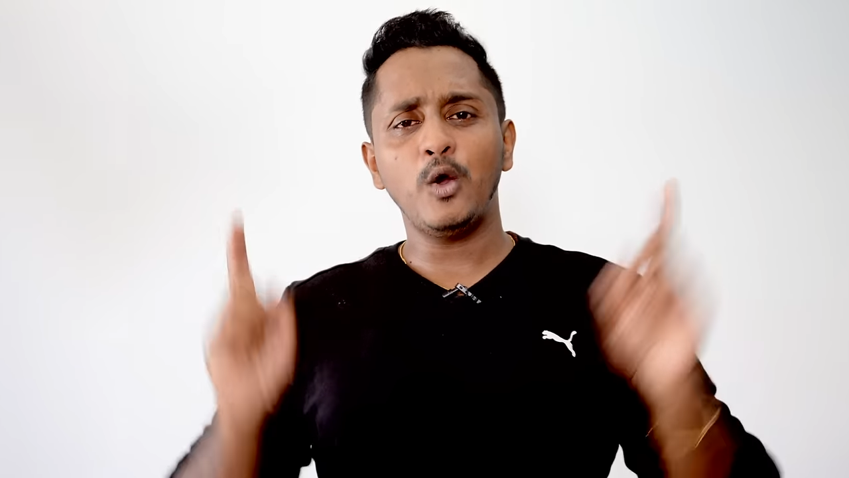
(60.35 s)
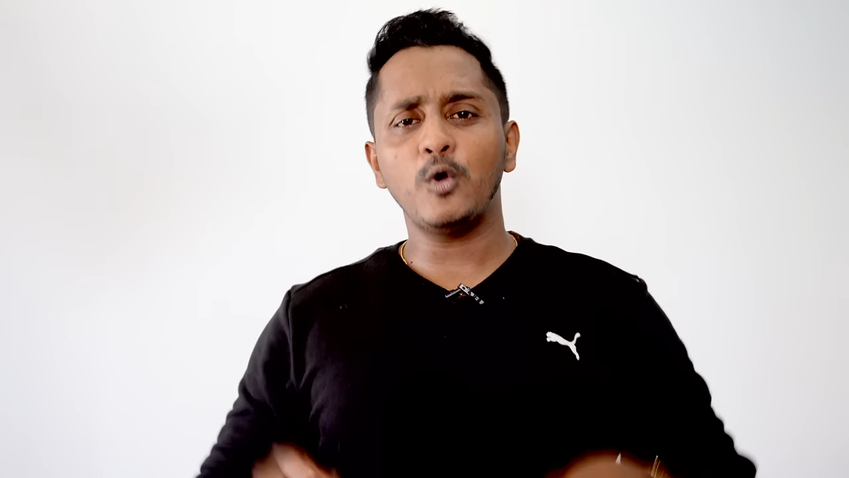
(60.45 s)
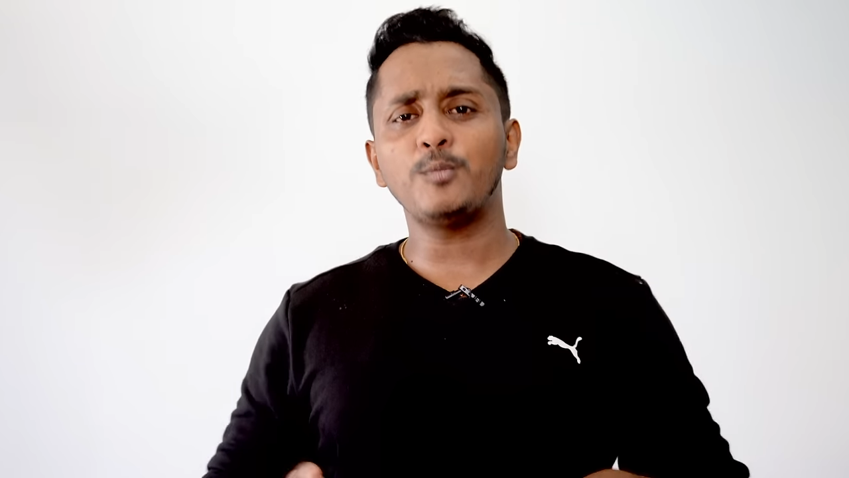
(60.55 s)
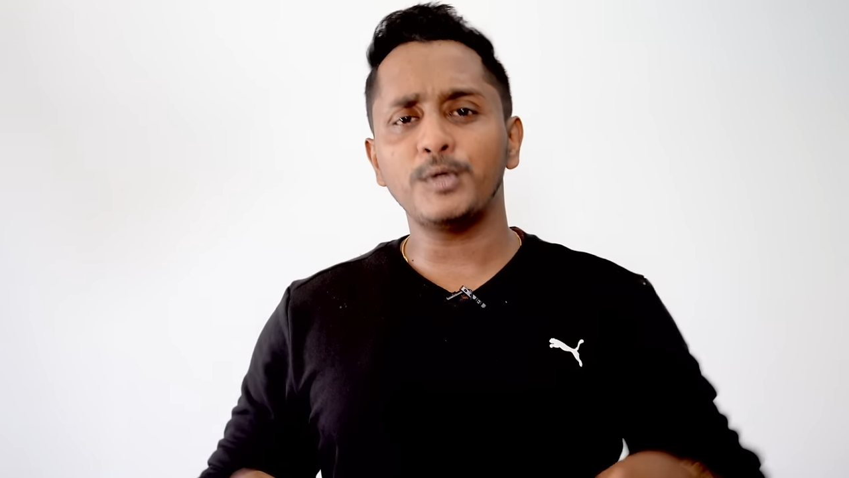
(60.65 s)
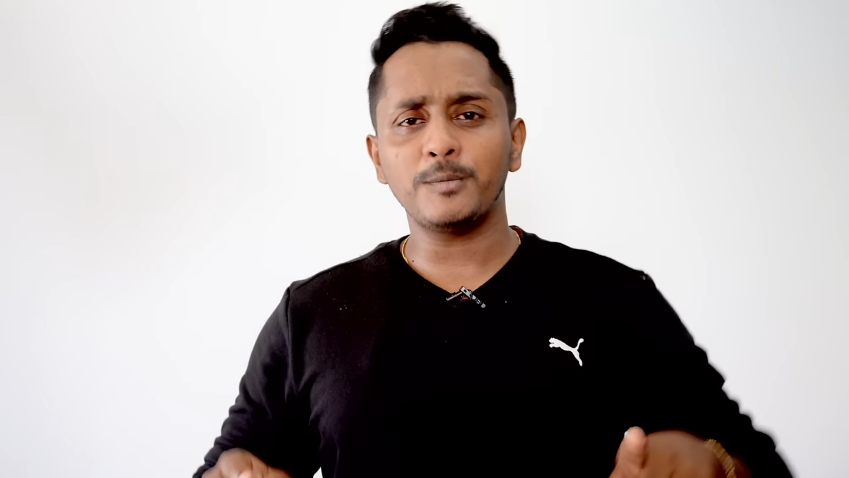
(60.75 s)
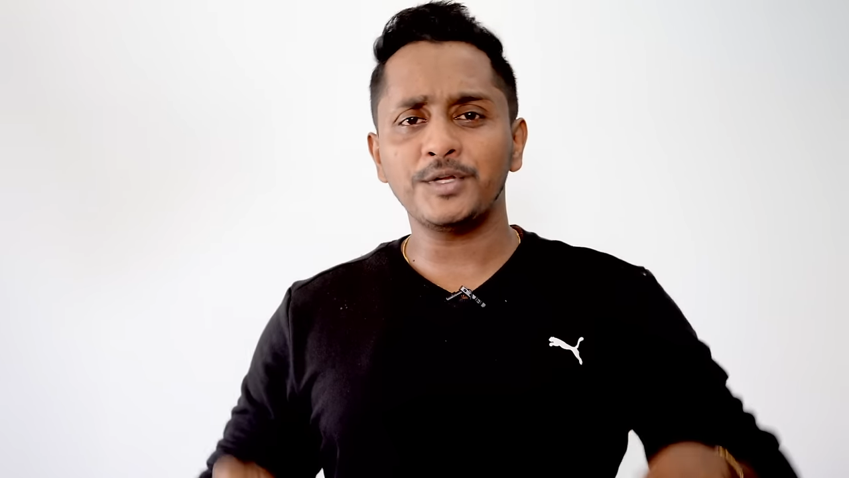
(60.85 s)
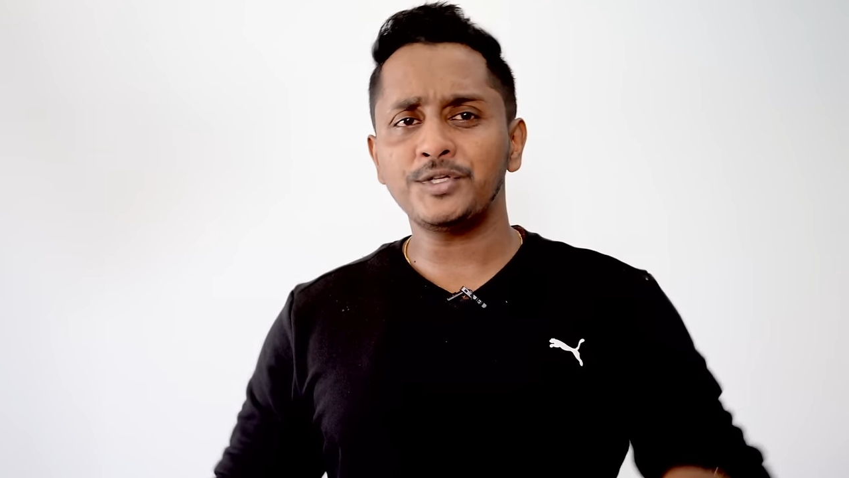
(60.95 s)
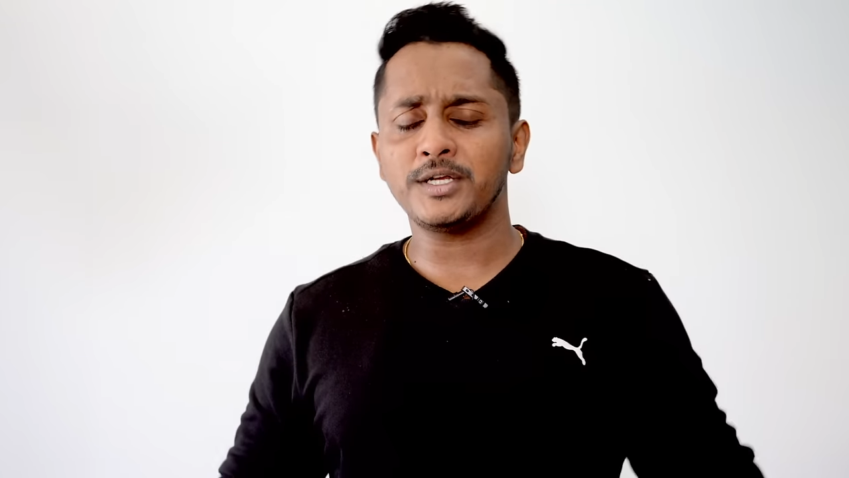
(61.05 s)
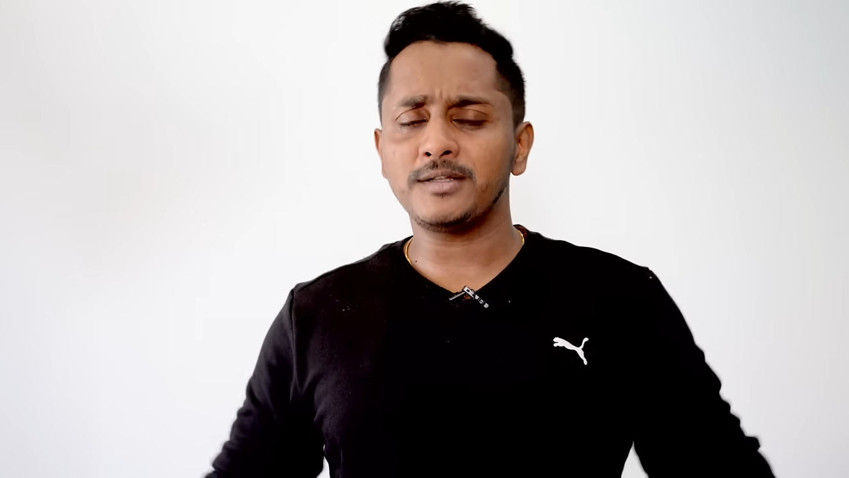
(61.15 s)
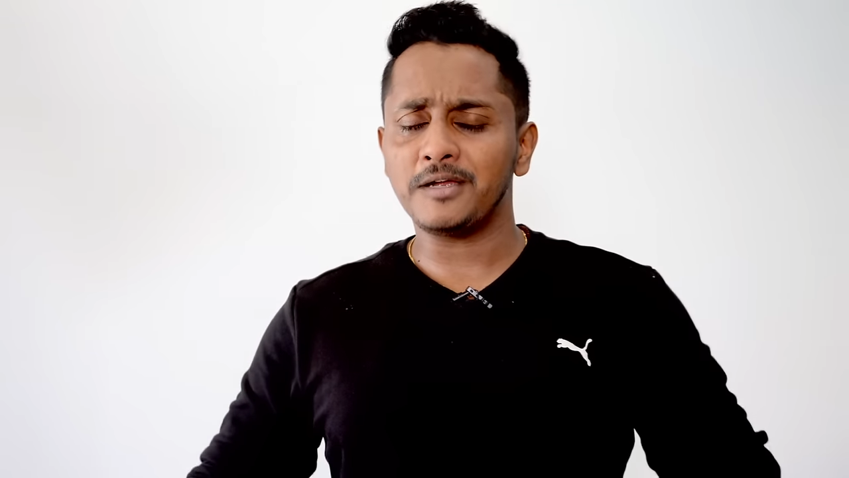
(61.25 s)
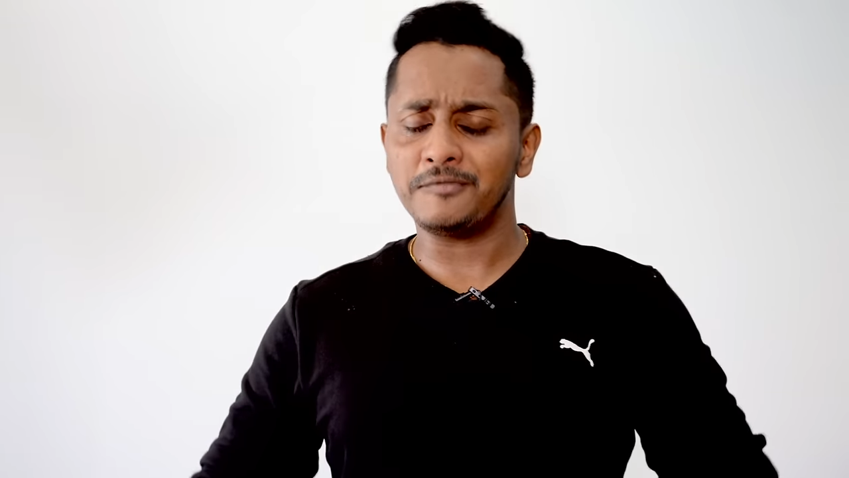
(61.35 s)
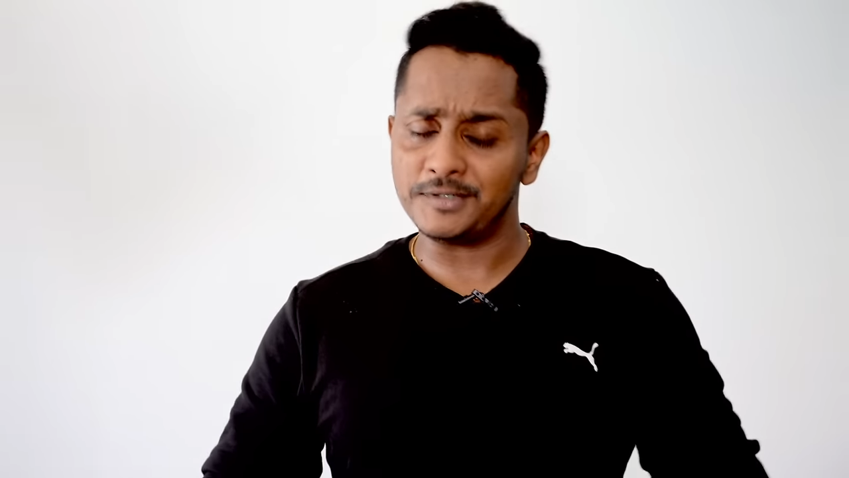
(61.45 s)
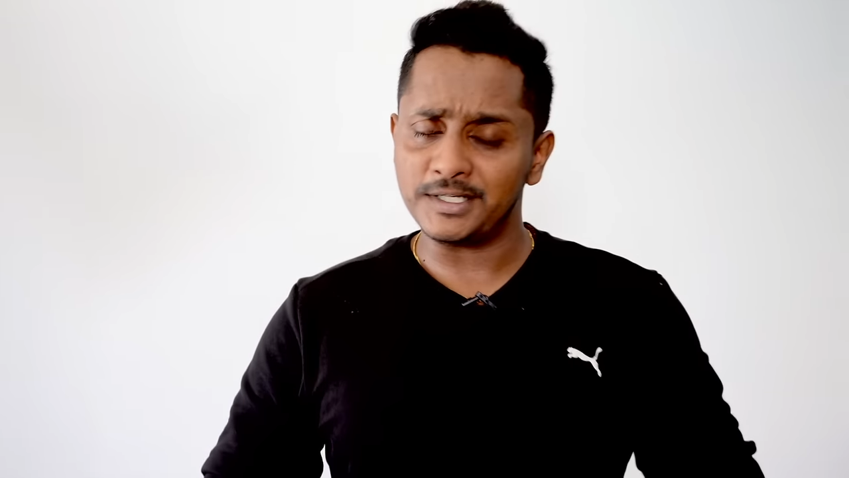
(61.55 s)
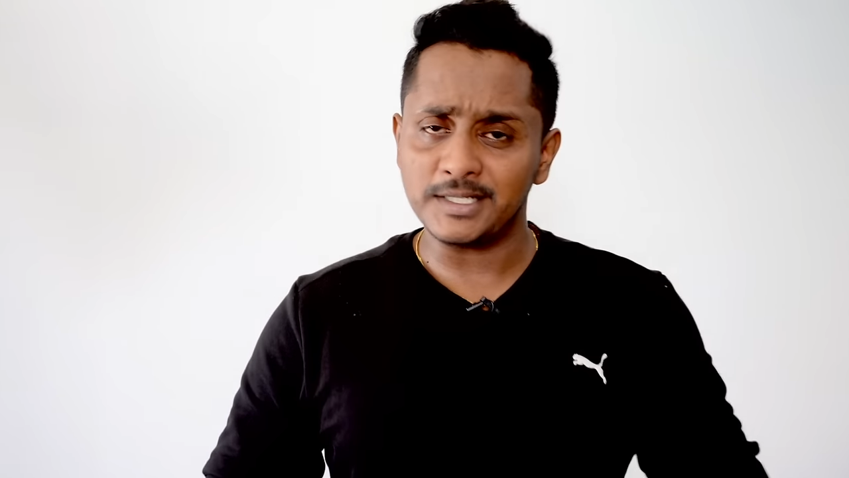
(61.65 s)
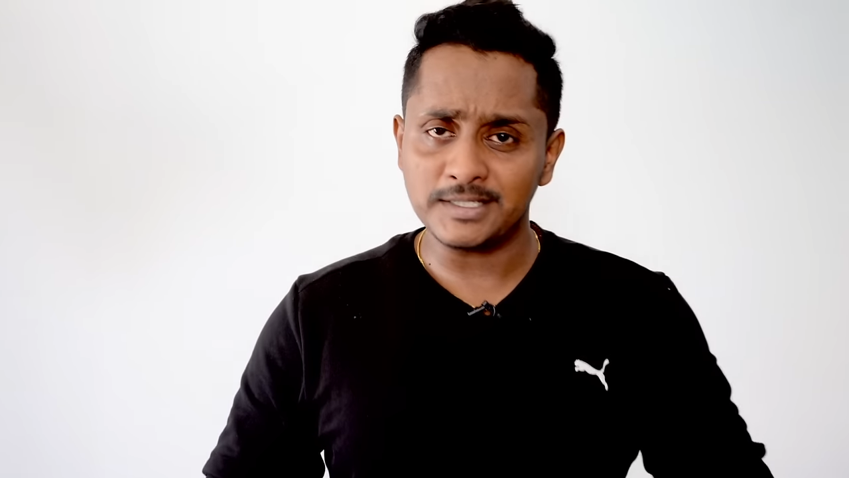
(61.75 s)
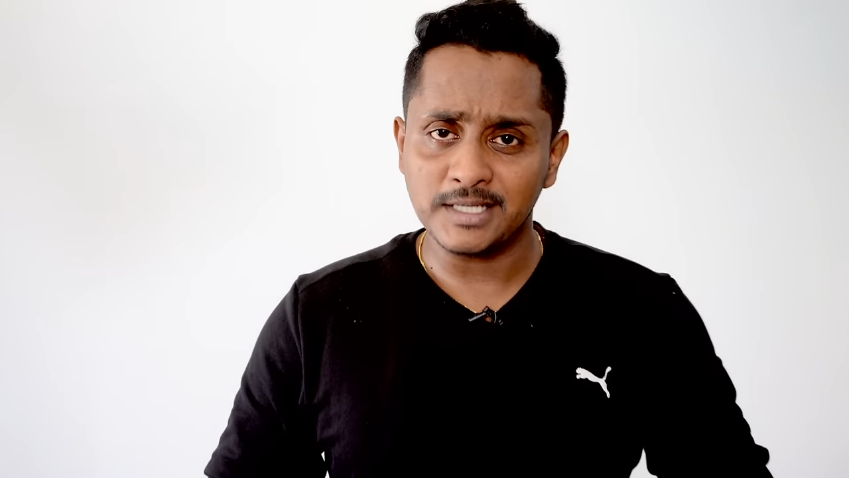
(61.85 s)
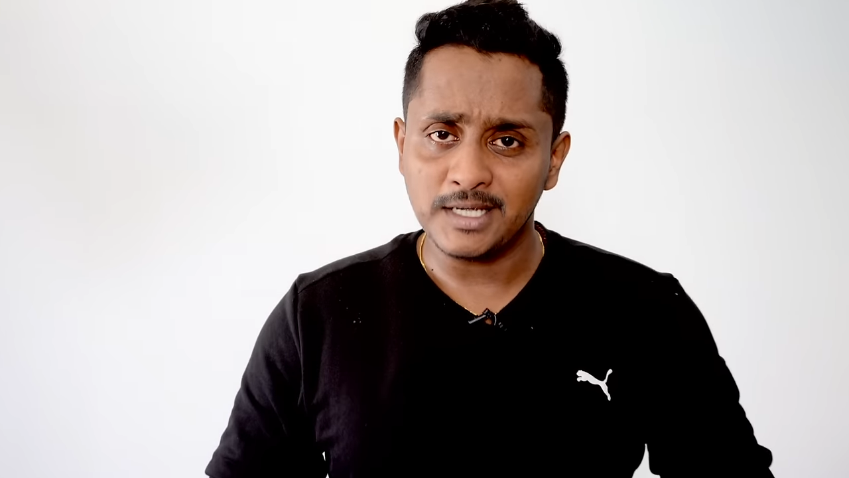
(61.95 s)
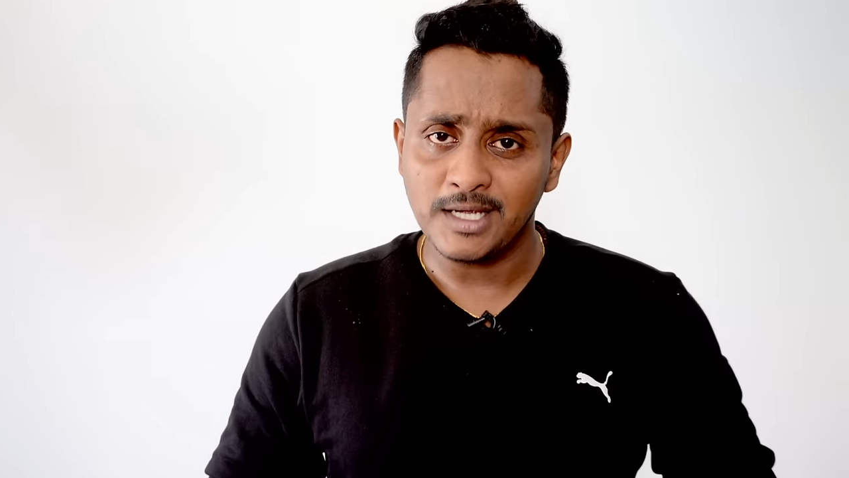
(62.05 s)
hope you appreciate the effort that is